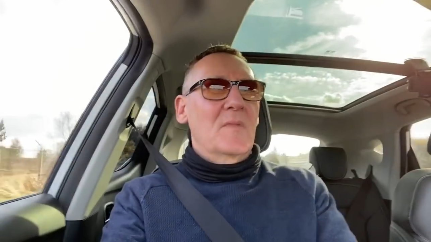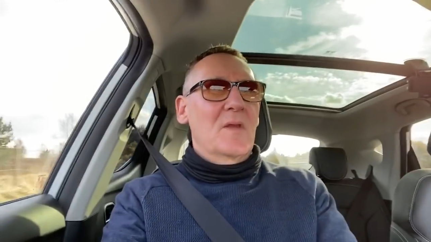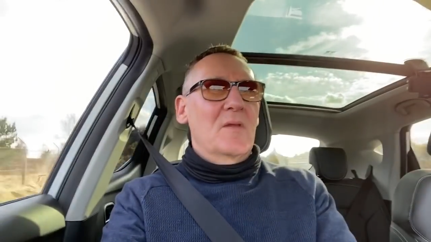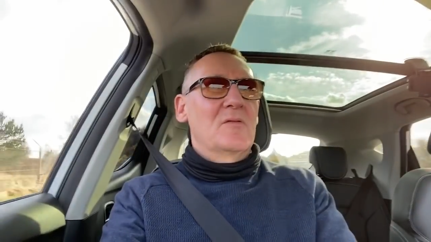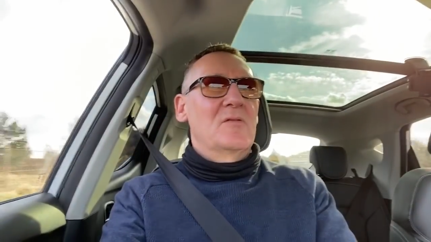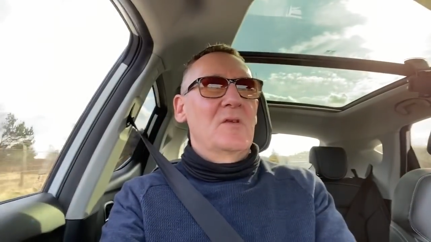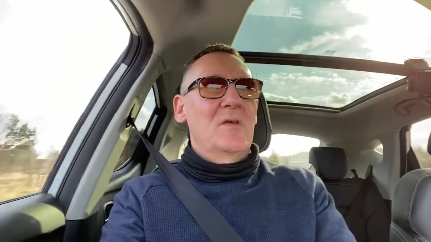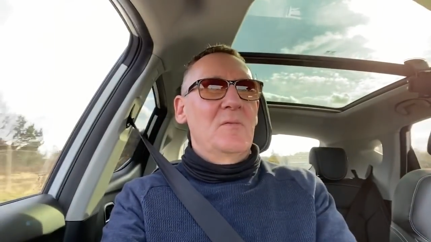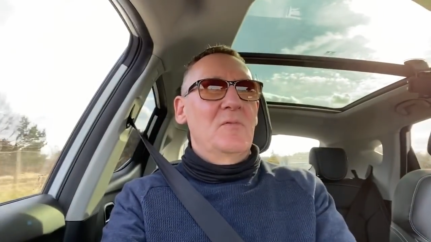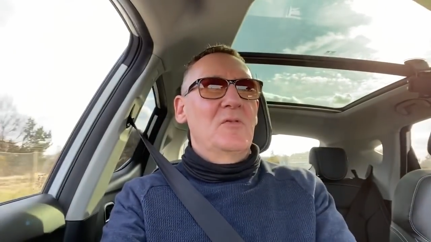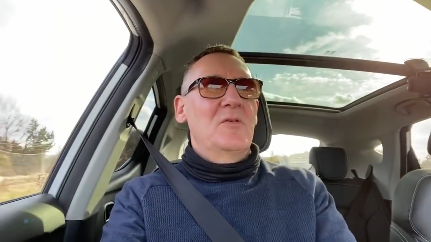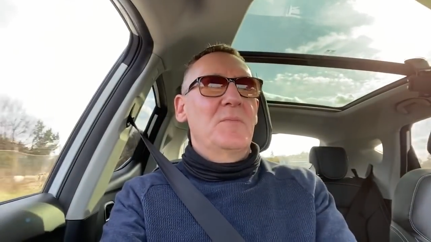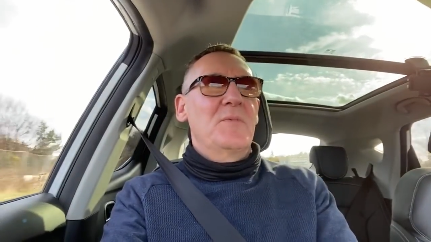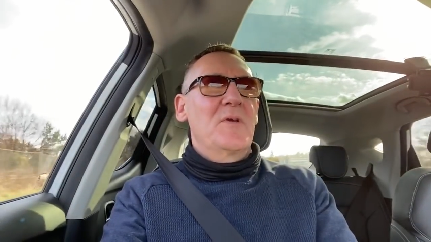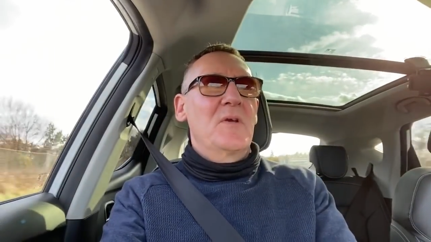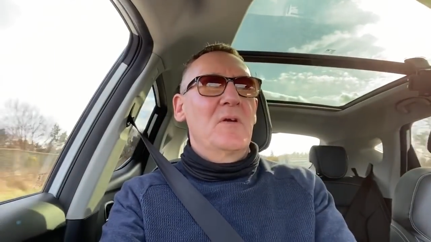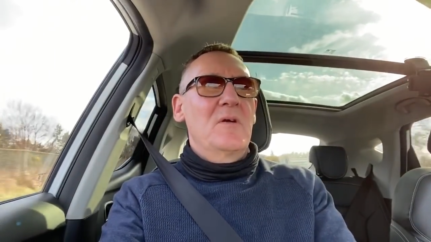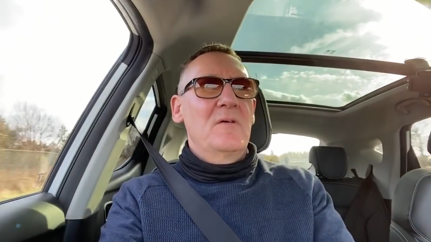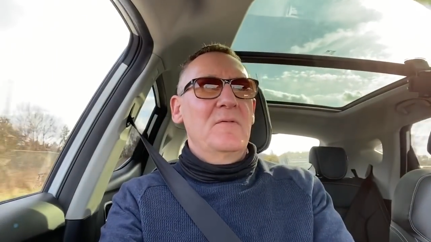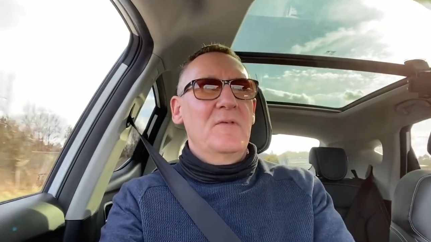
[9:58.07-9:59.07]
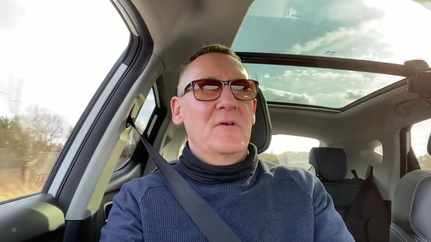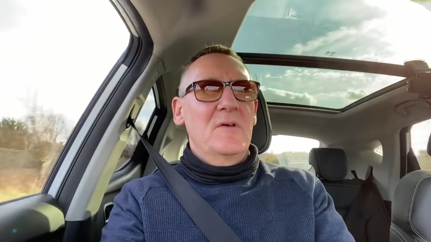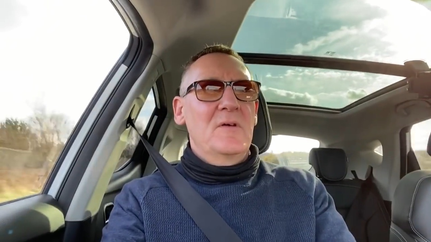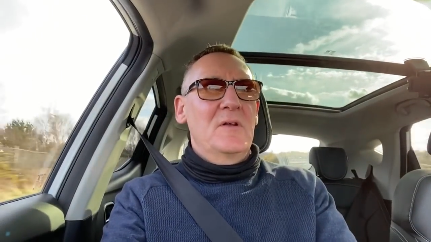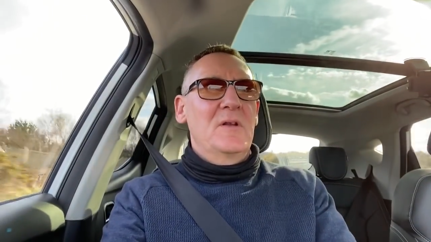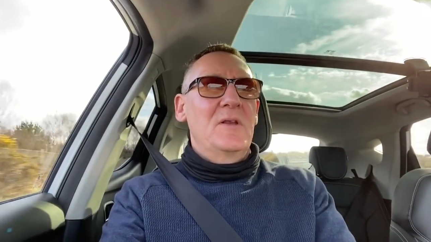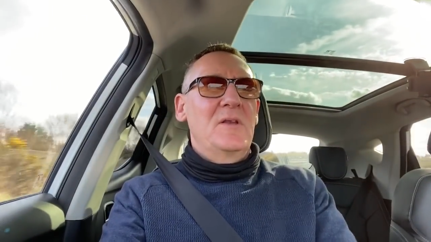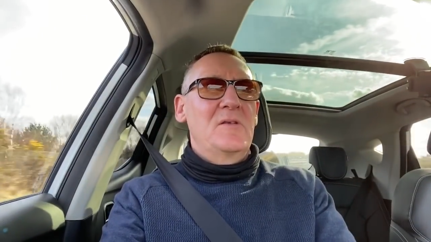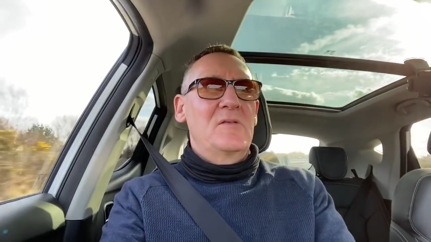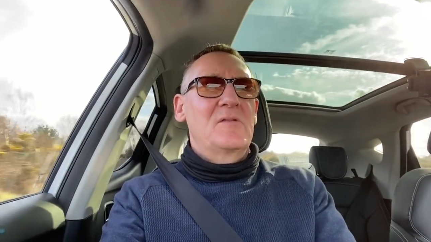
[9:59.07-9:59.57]
It seems to be
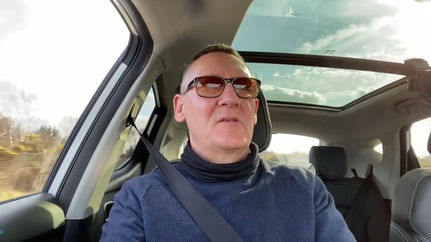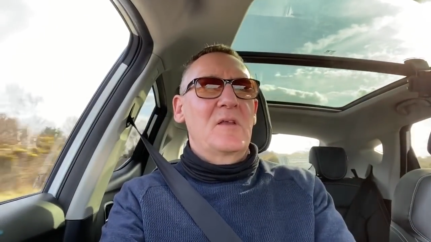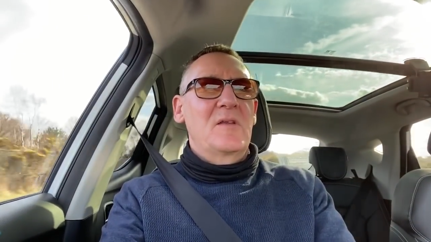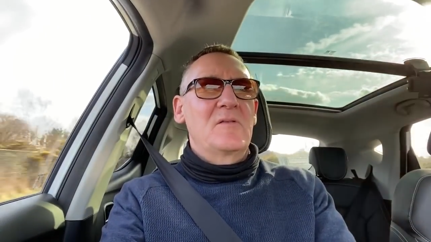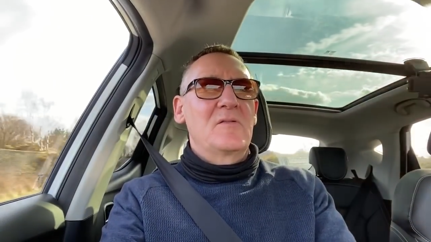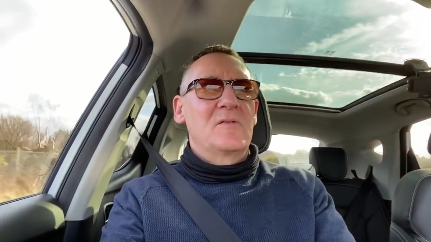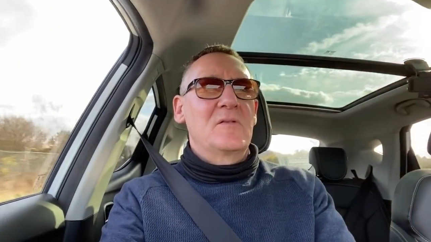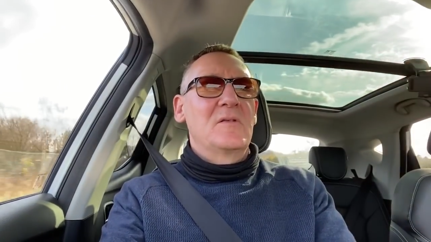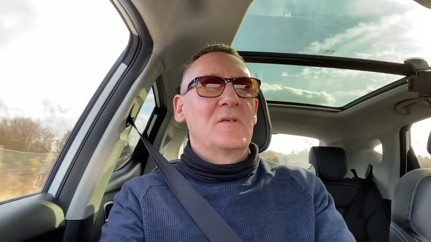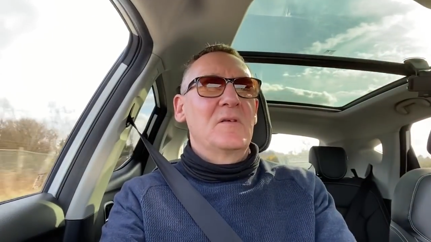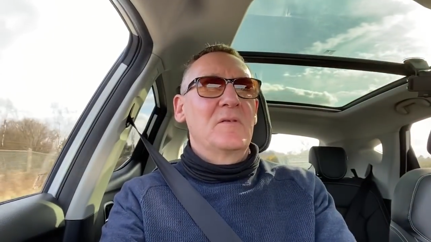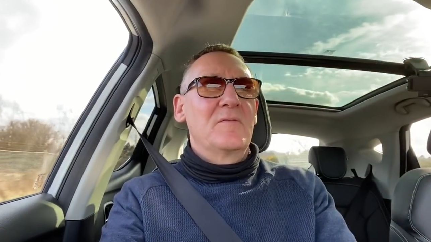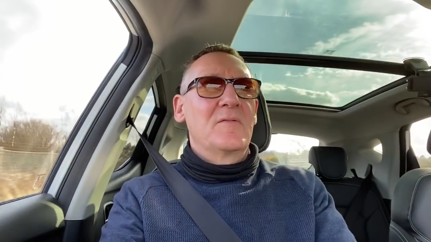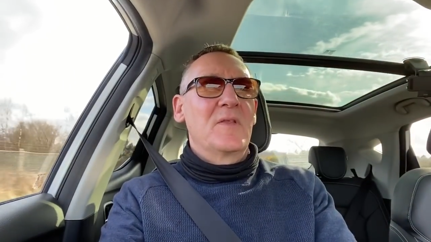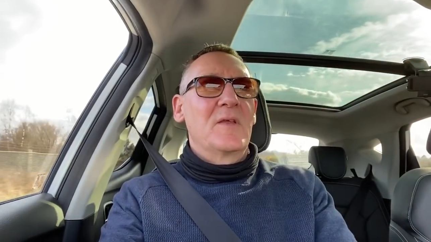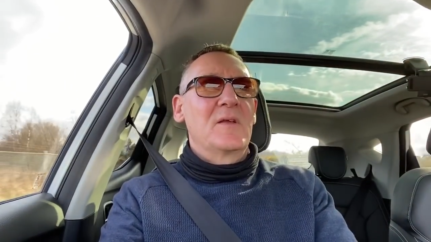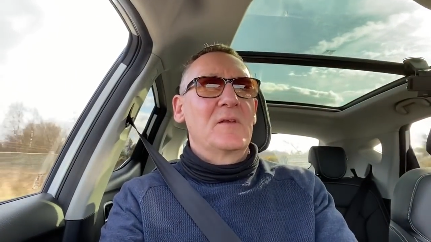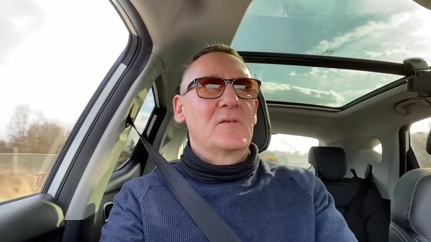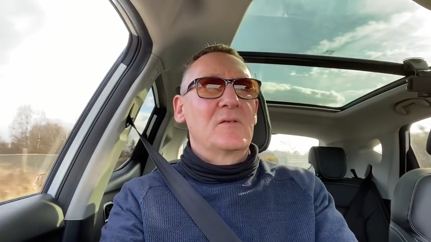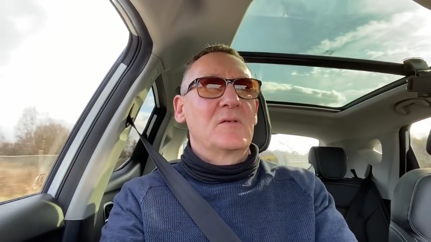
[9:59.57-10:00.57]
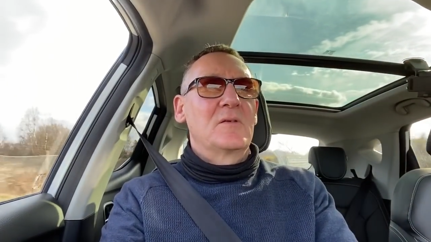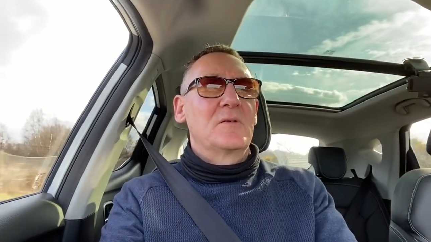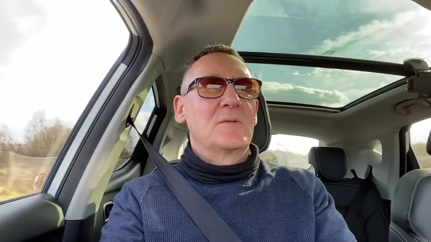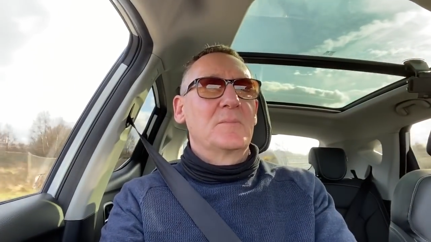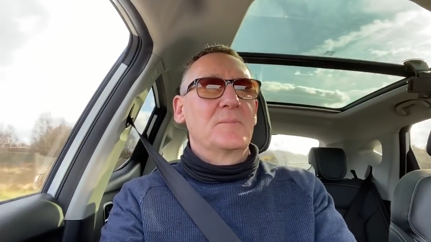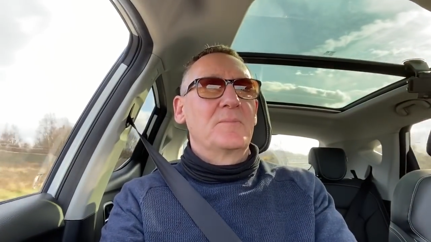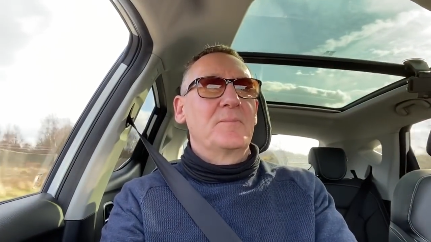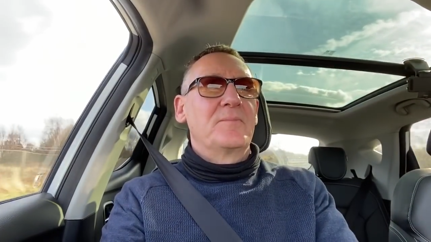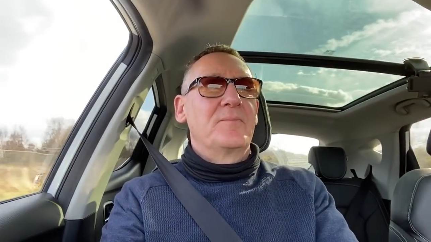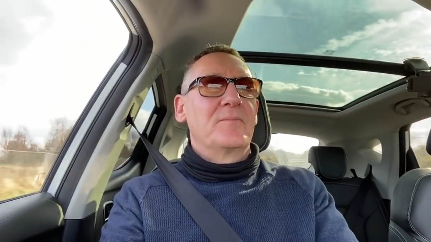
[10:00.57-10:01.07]
overtly sensitive, that.
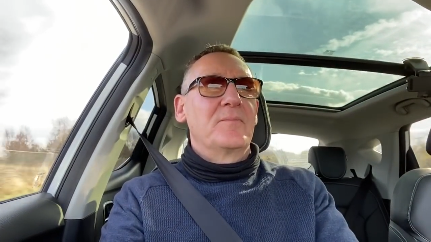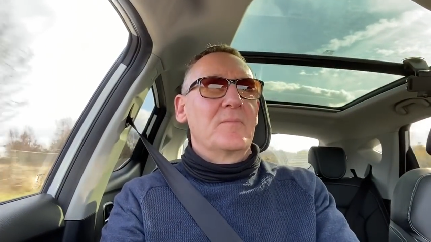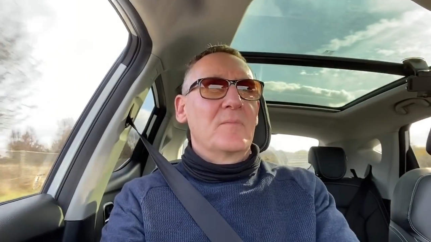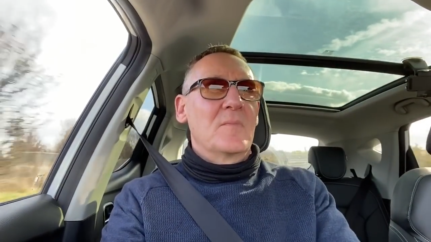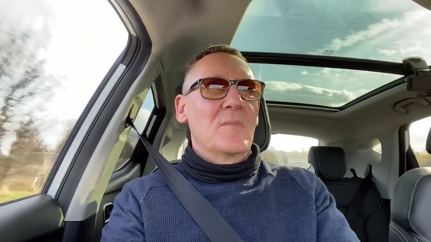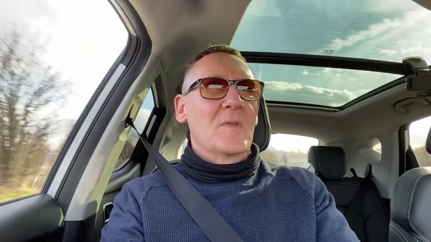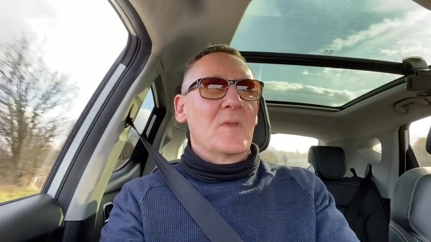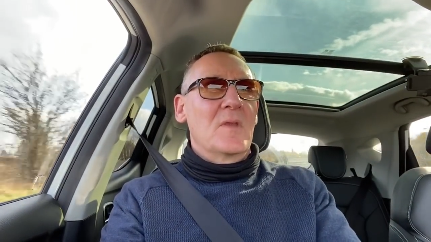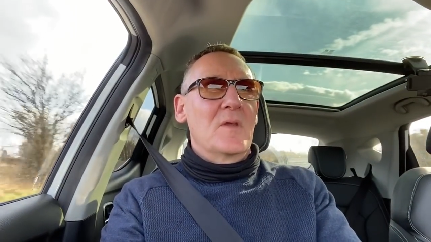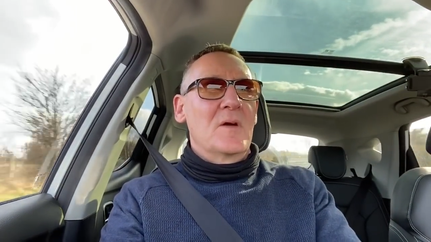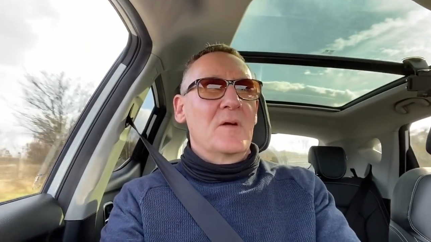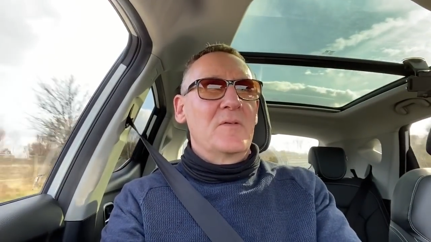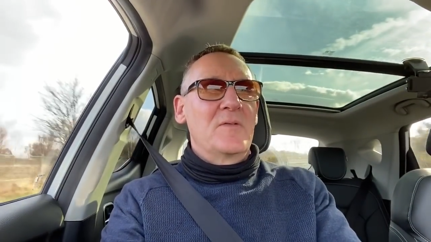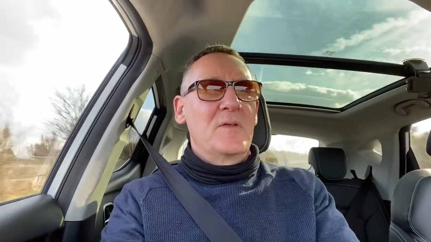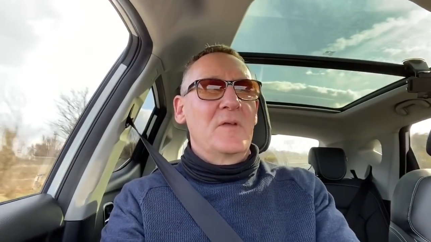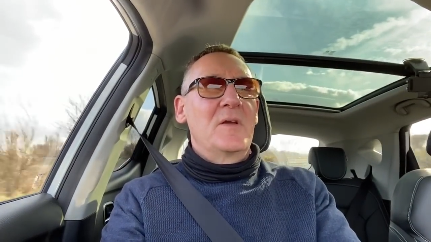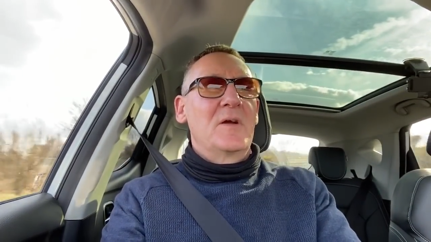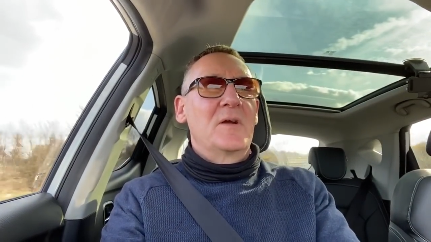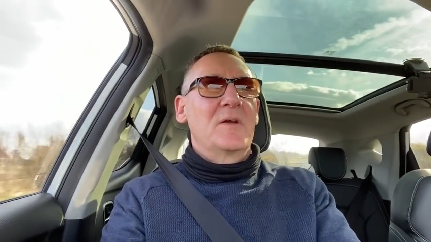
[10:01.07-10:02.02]
I think I